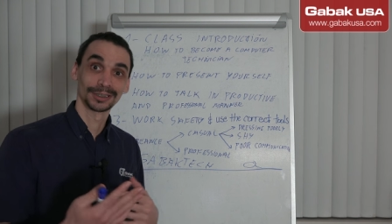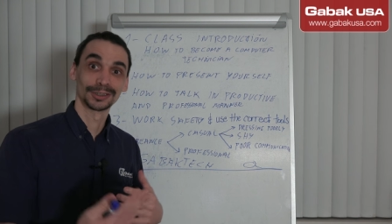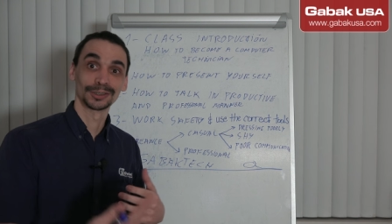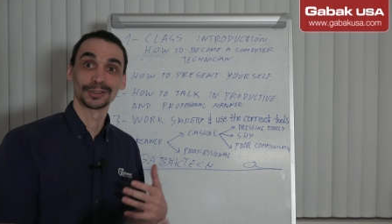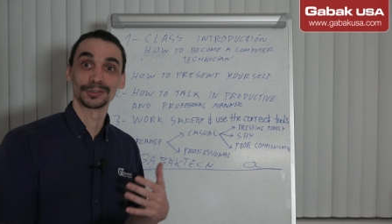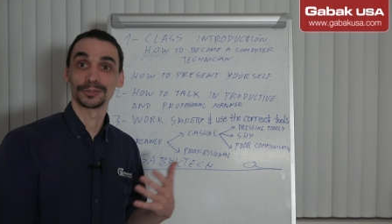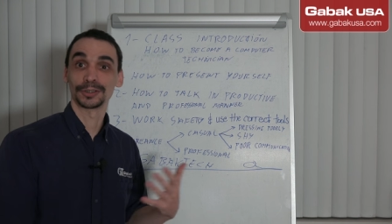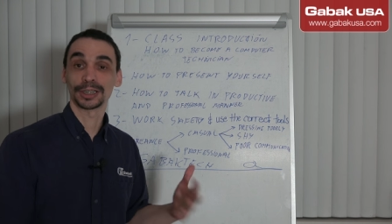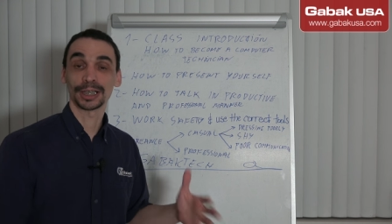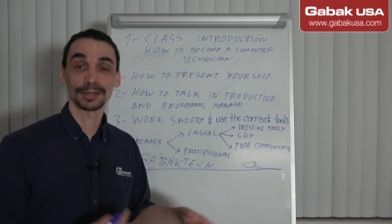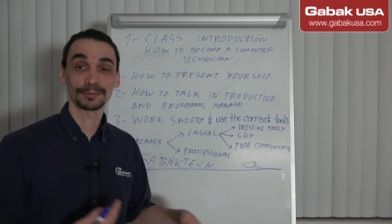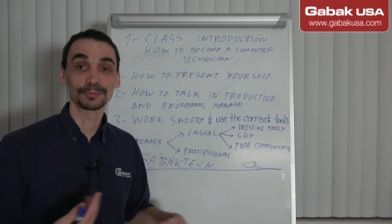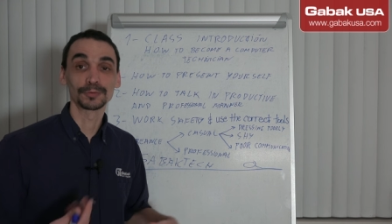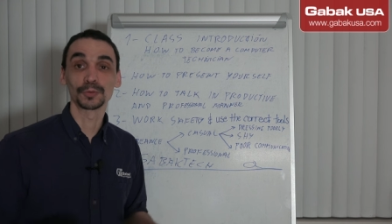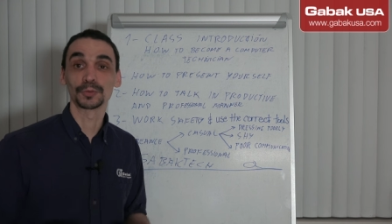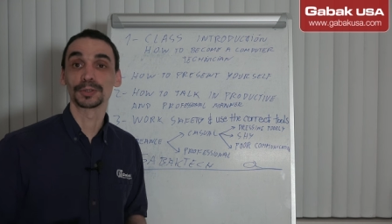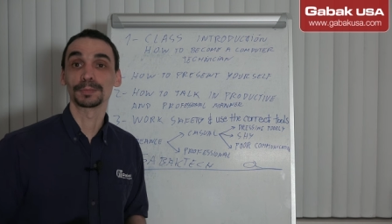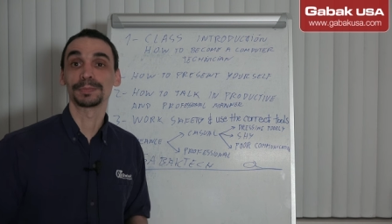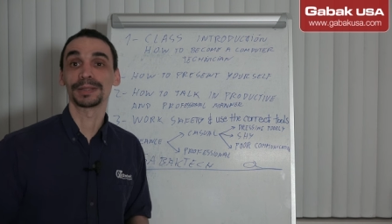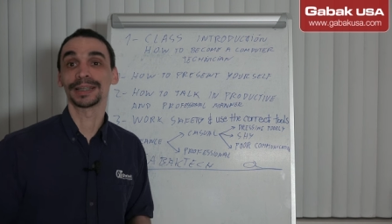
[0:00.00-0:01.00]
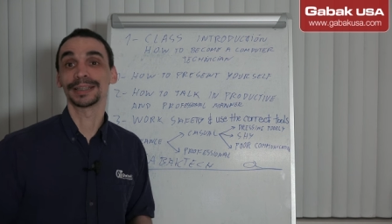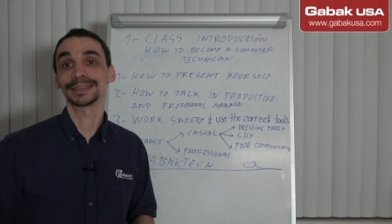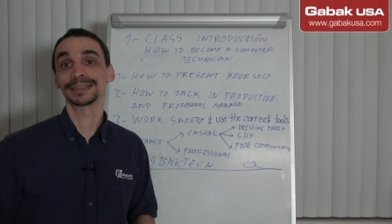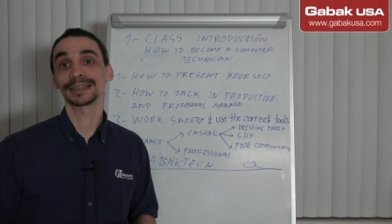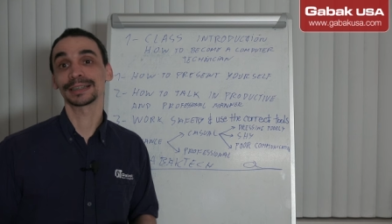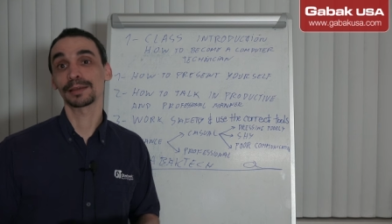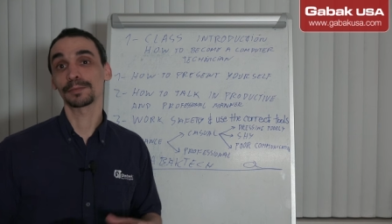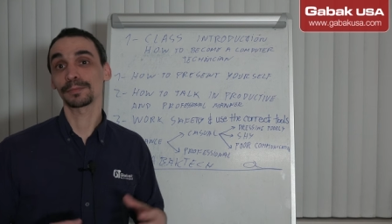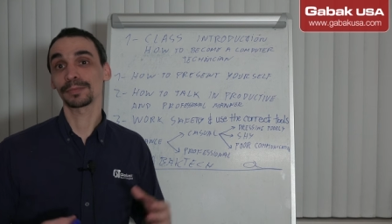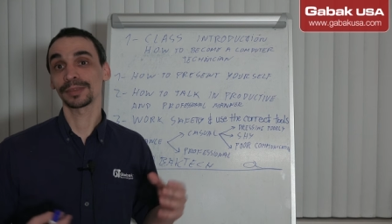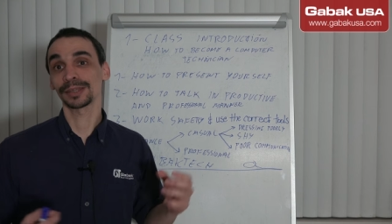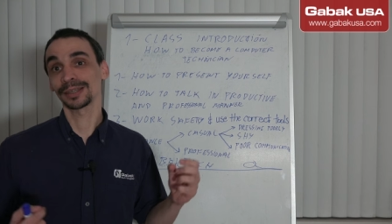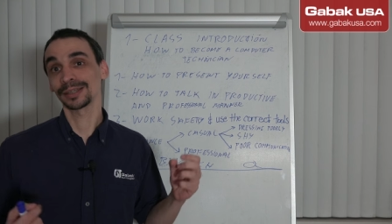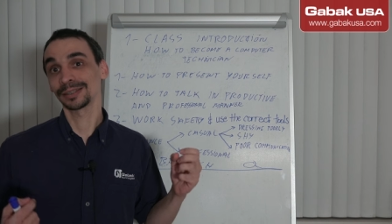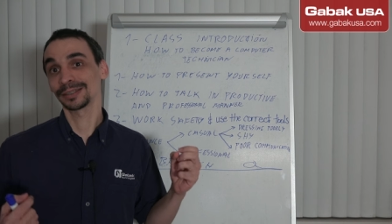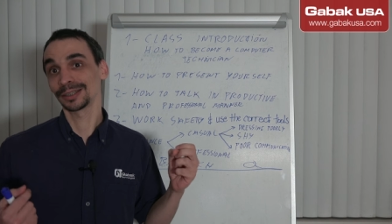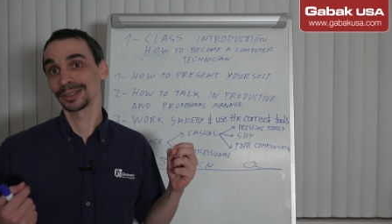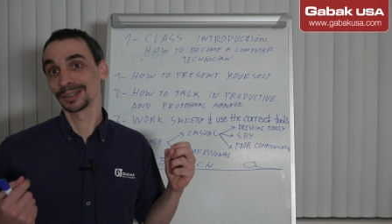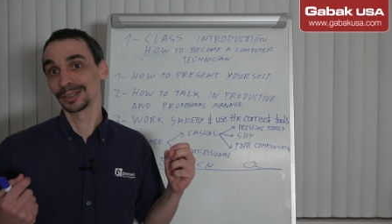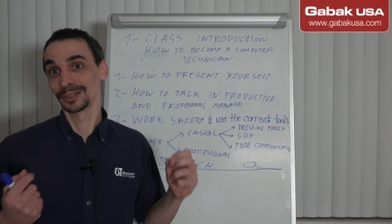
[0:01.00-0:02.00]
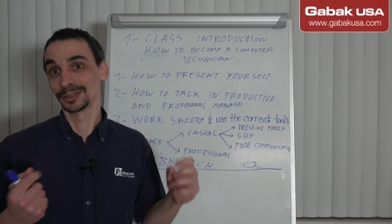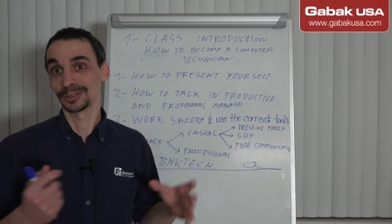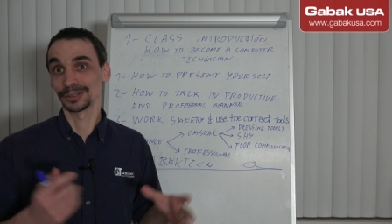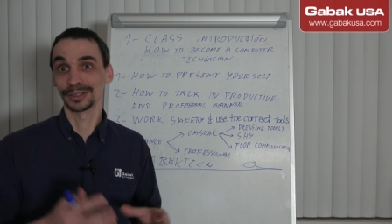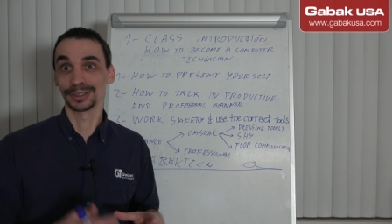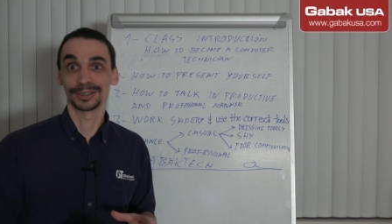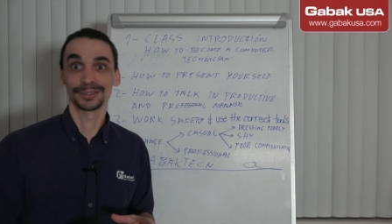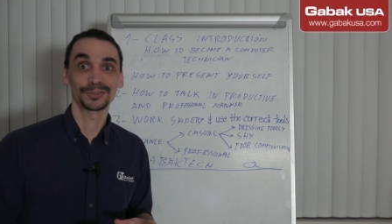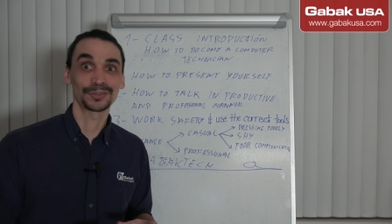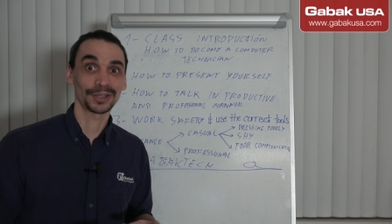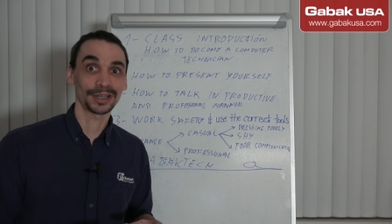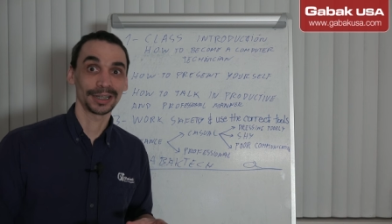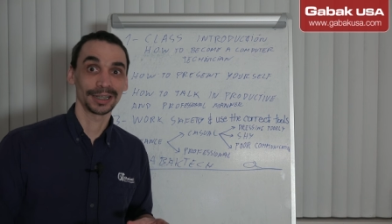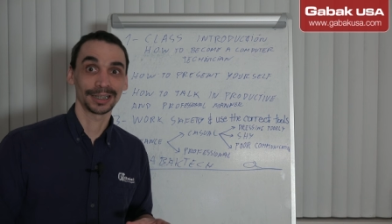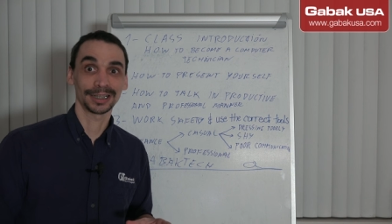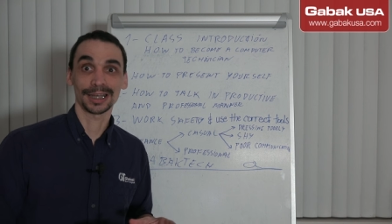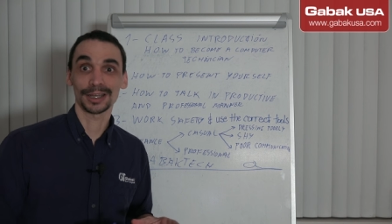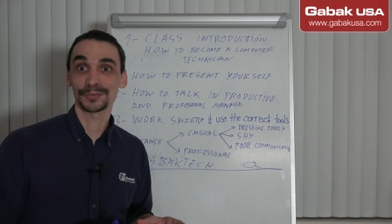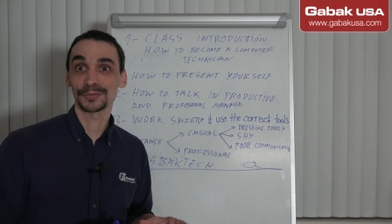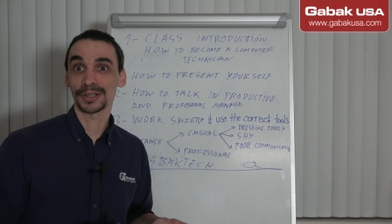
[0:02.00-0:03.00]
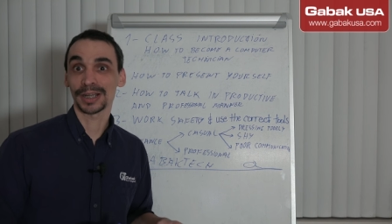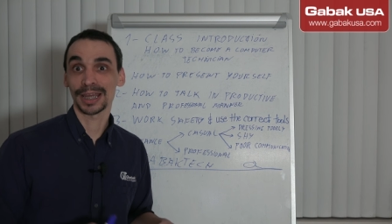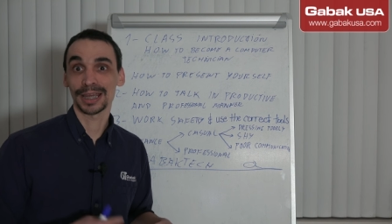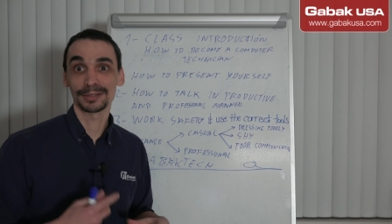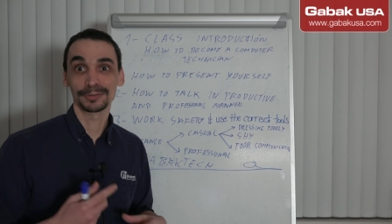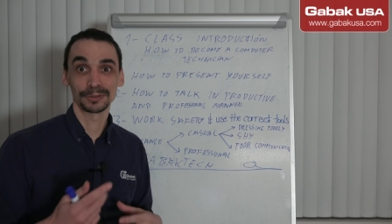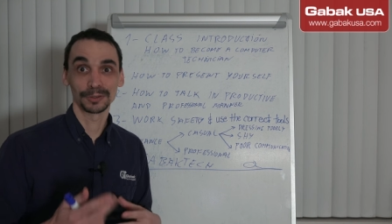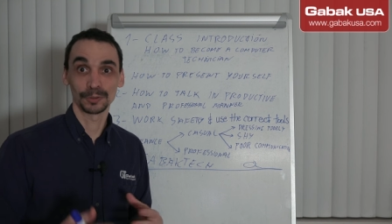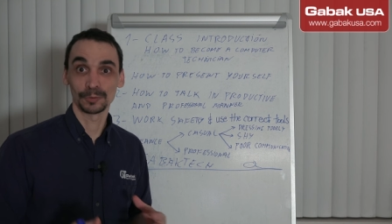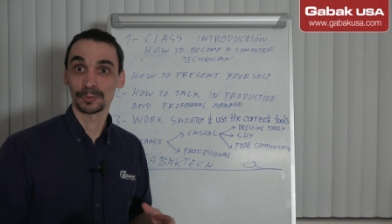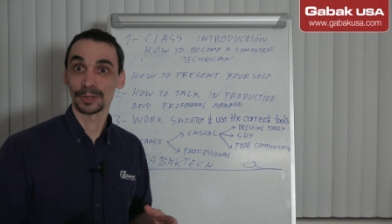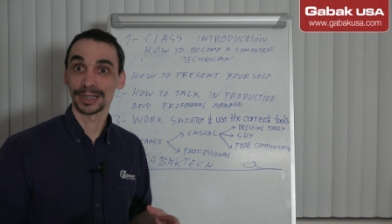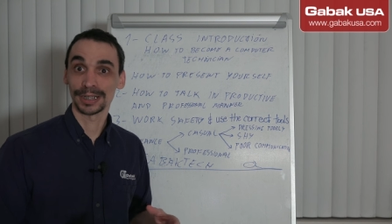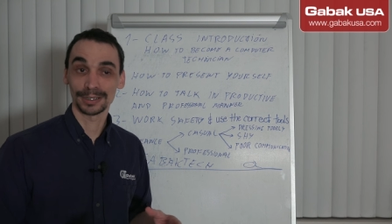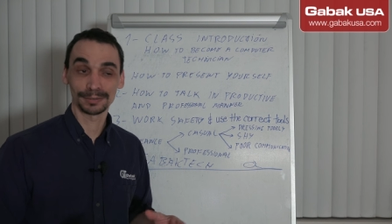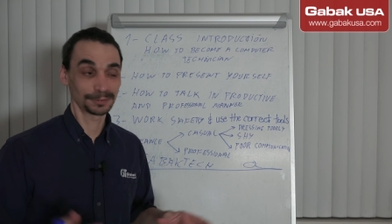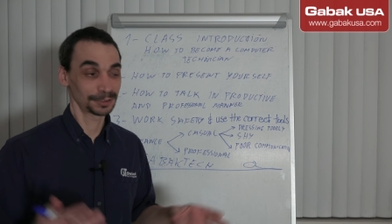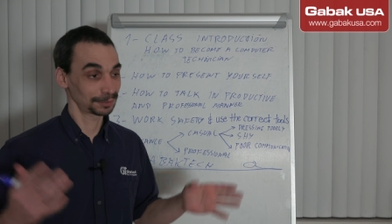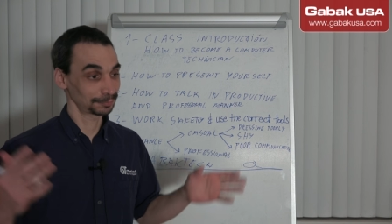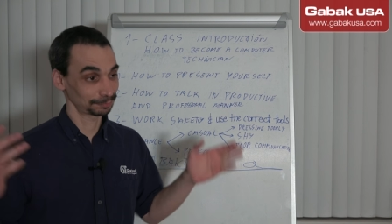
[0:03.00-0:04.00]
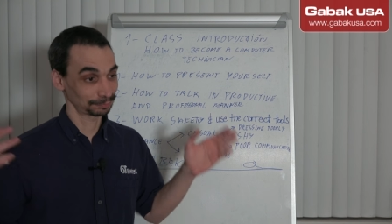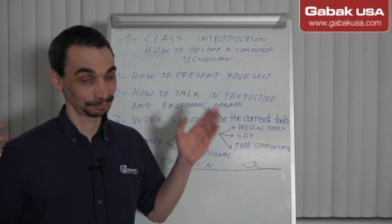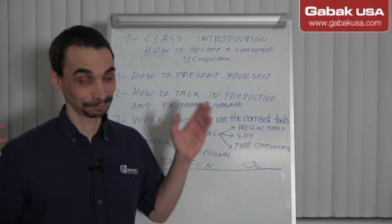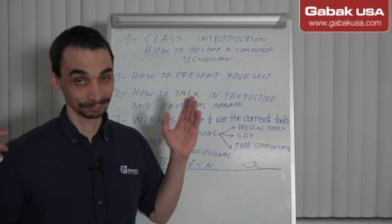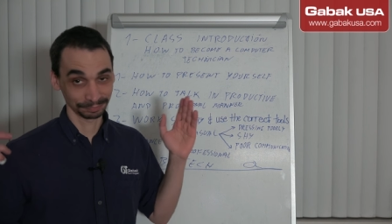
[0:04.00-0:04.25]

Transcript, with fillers: or you have to replace something, a hard drive or whatever,